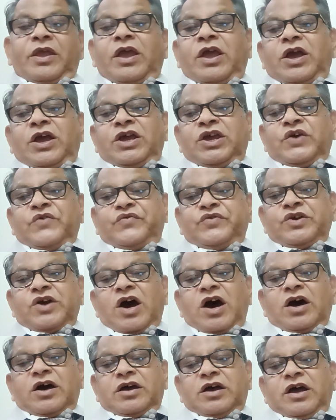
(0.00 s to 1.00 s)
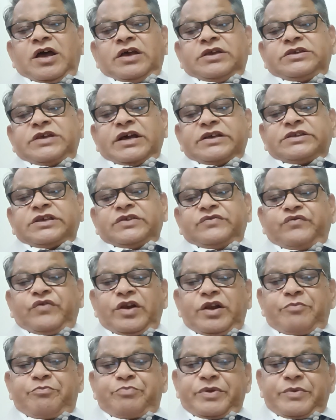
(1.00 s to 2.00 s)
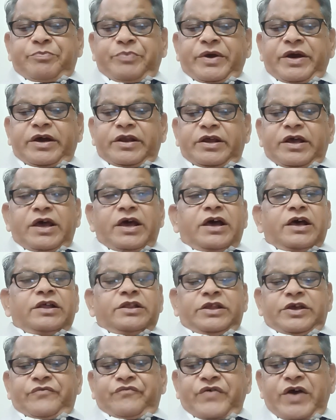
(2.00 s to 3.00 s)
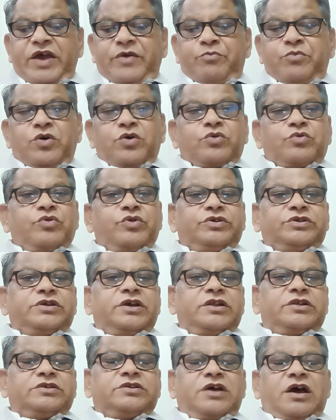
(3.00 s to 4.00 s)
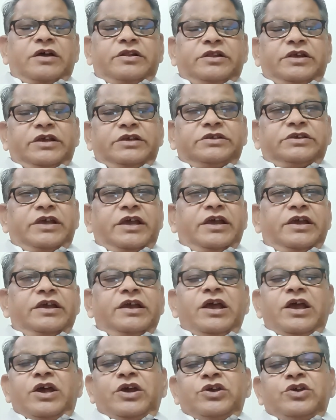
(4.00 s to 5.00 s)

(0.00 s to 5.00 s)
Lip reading: If you are successfully prepared the five more questions on this thing,